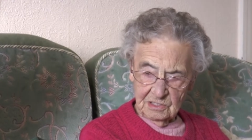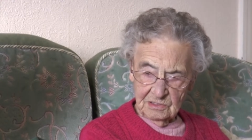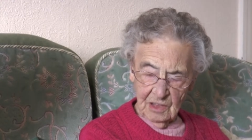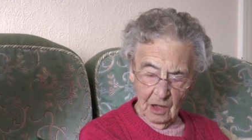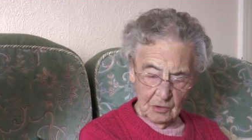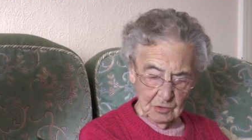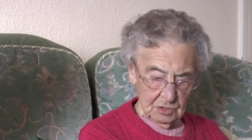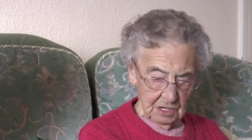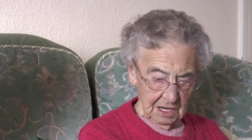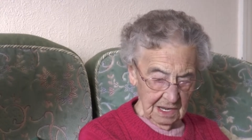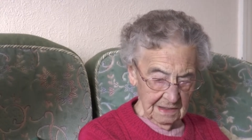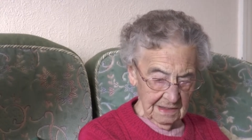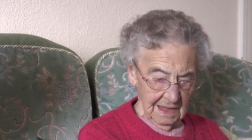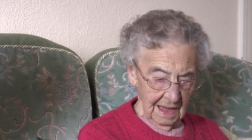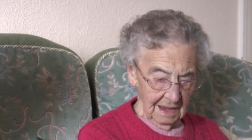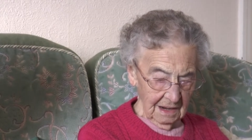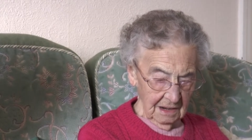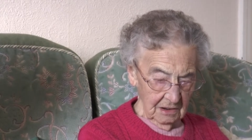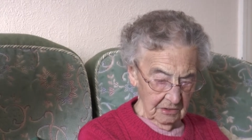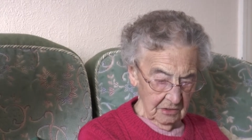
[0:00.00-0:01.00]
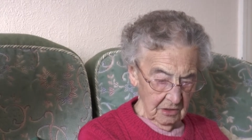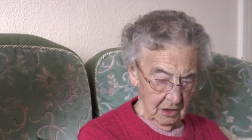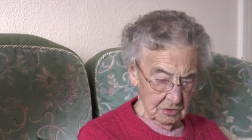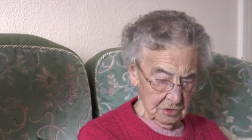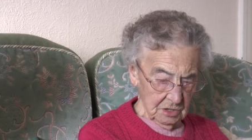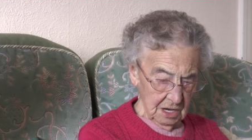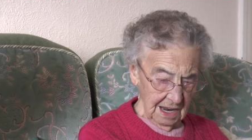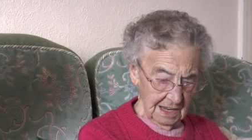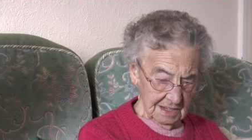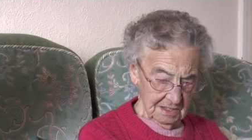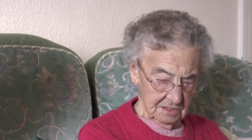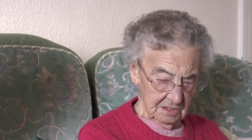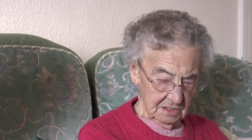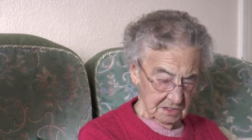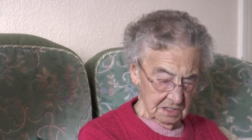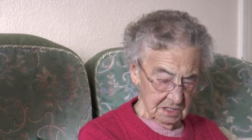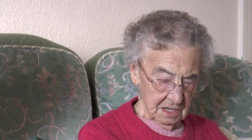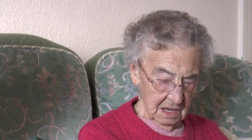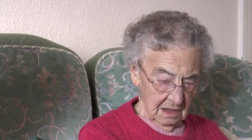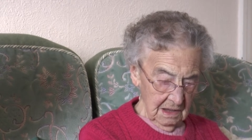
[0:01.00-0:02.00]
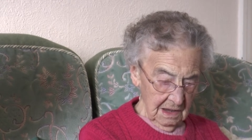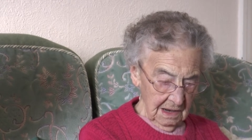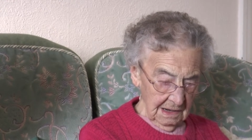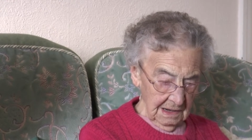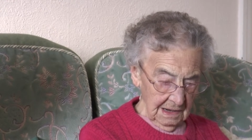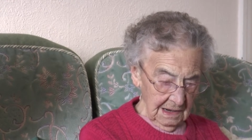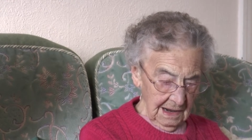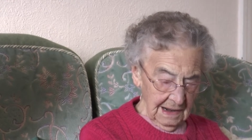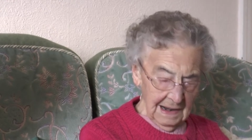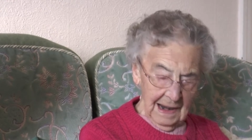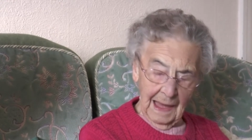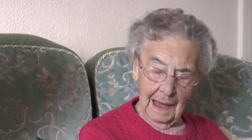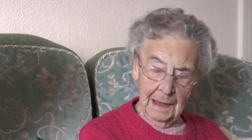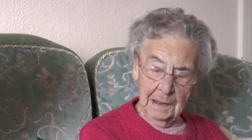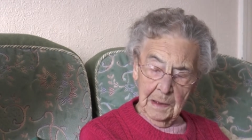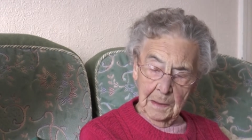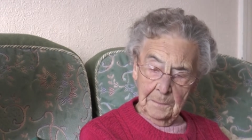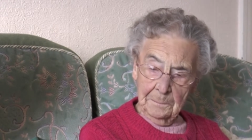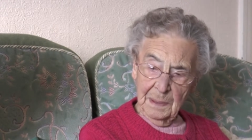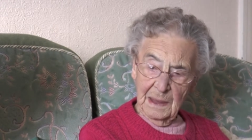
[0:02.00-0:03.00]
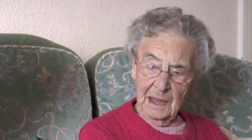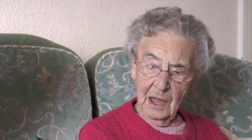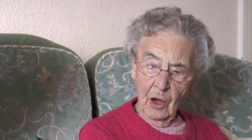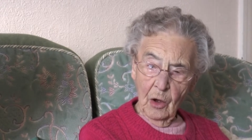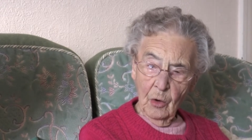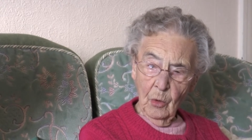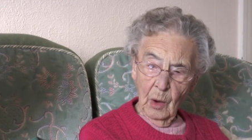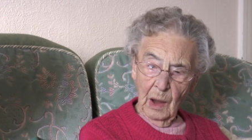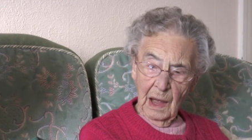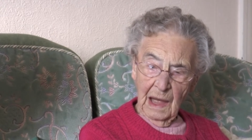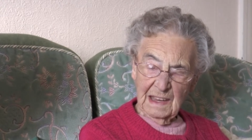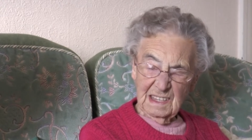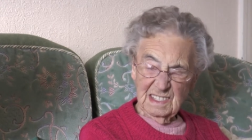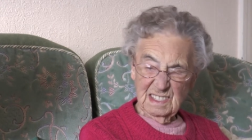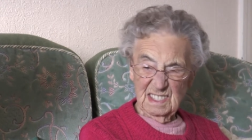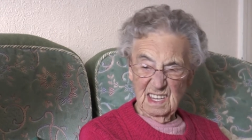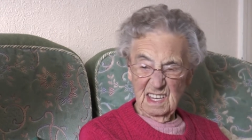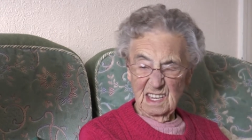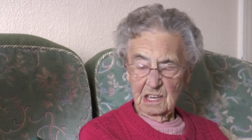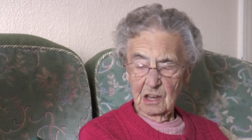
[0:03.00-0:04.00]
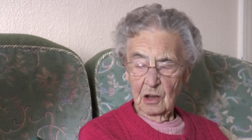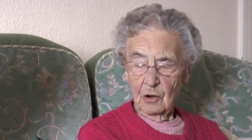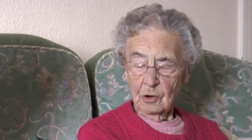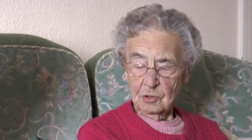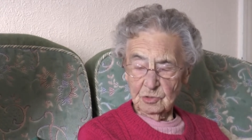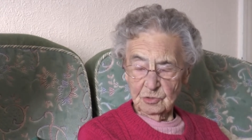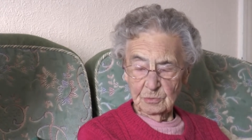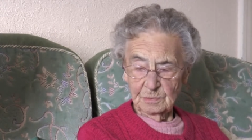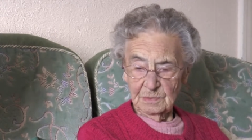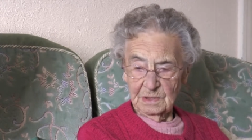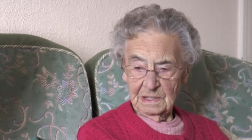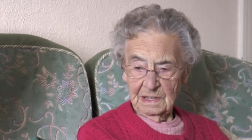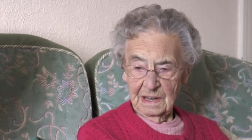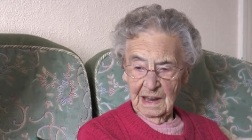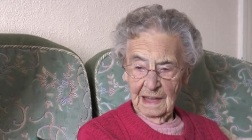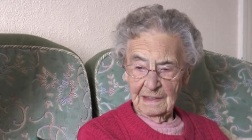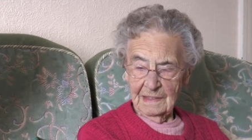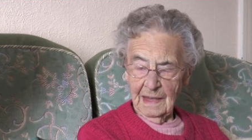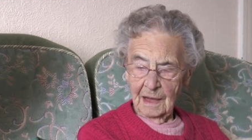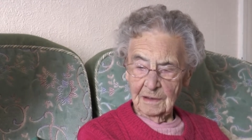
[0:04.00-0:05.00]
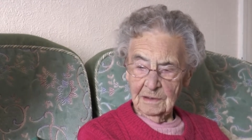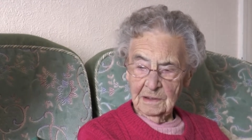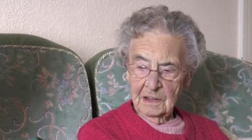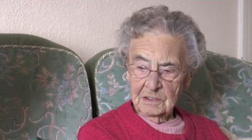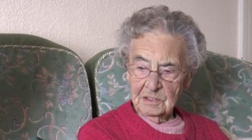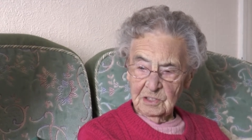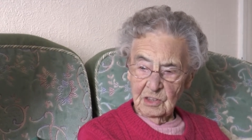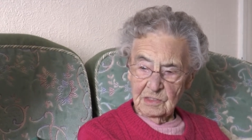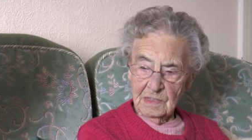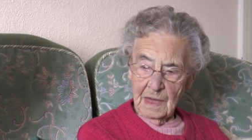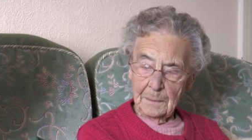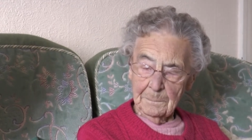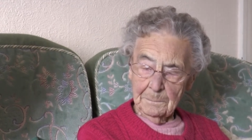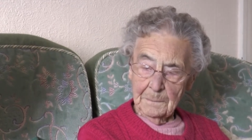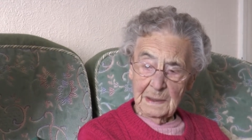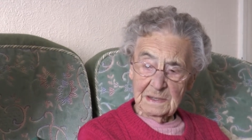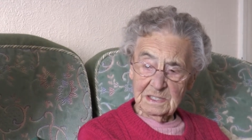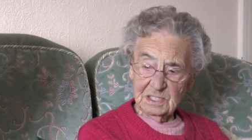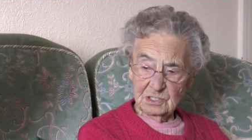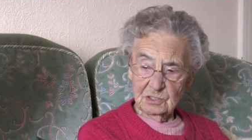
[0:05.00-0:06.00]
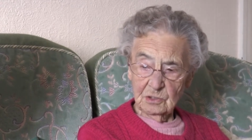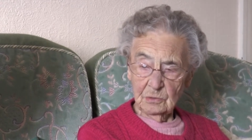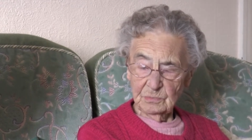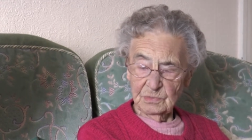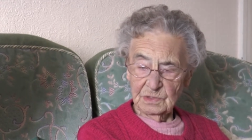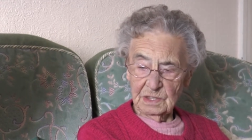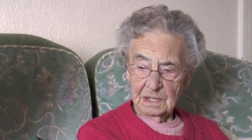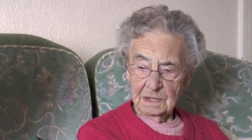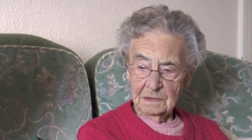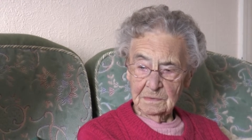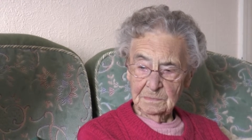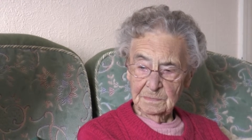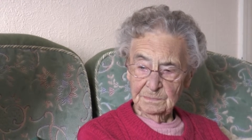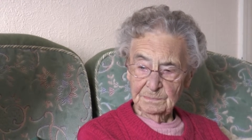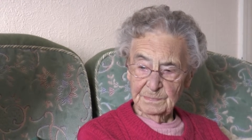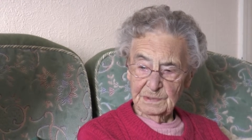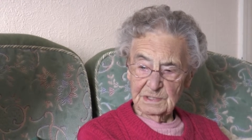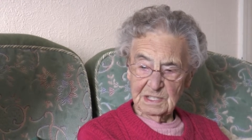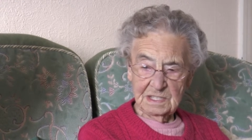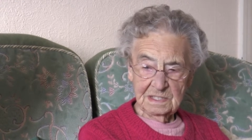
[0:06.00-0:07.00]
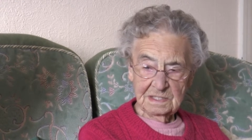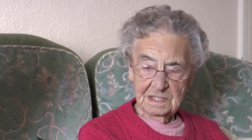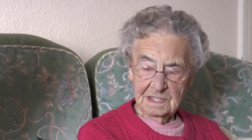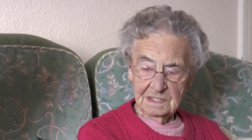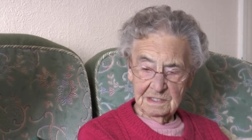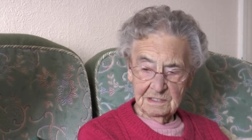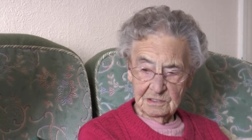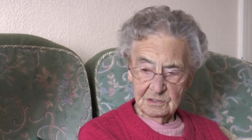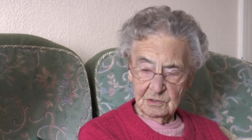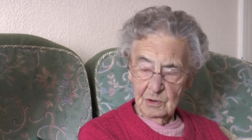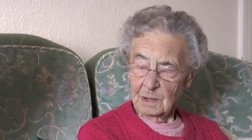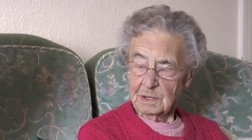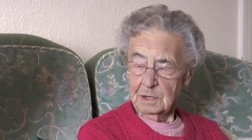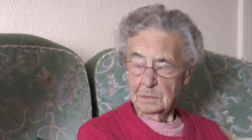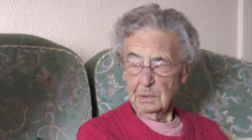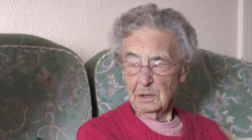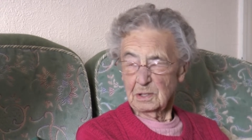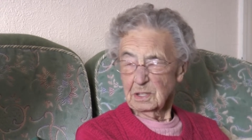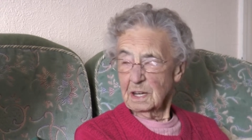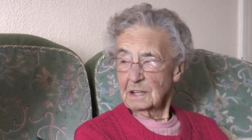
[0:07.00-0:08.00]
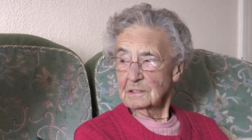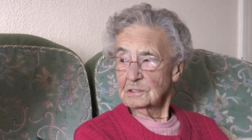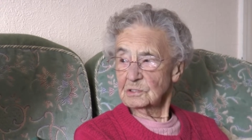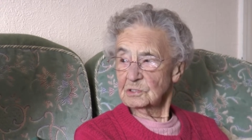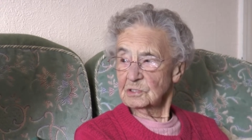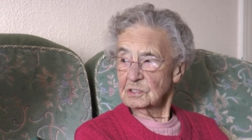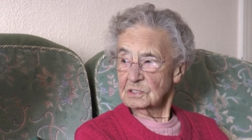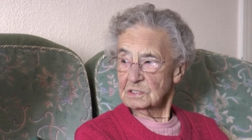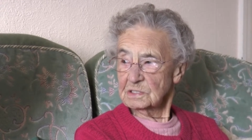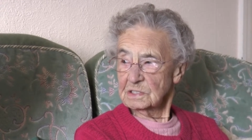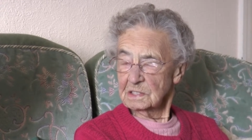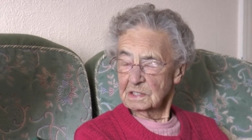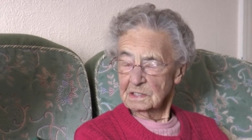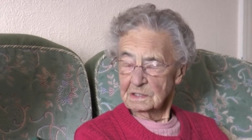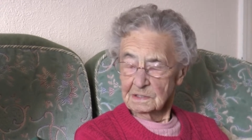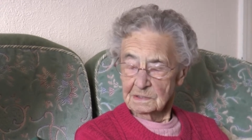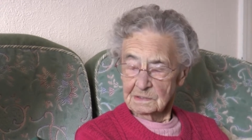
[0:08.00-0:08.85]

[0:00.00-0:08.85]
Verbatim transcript: and those that those letters, like B O A D or something like that, to them meant something, but it didn't to anybody else. You see.